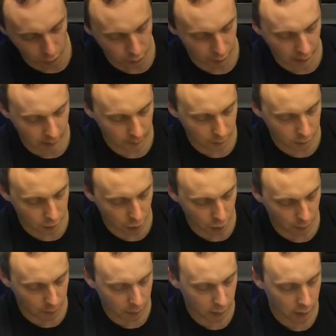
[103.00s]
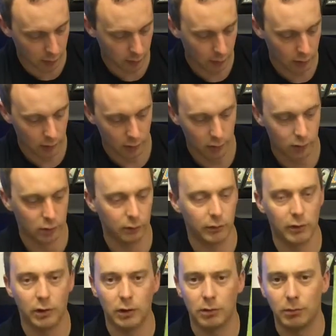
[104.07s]
game shop. I've
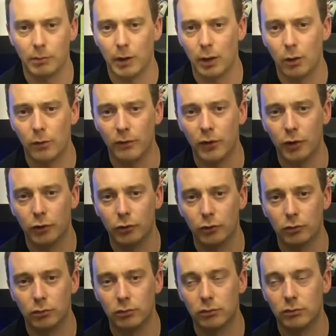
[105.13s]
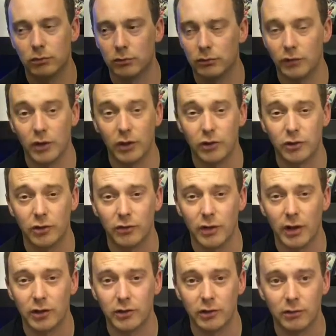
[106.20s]
got my own virtual
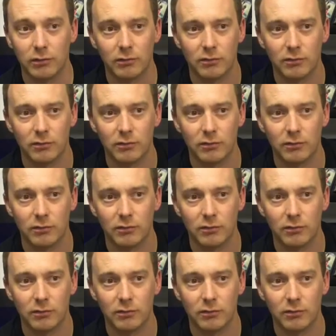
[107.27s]
racing.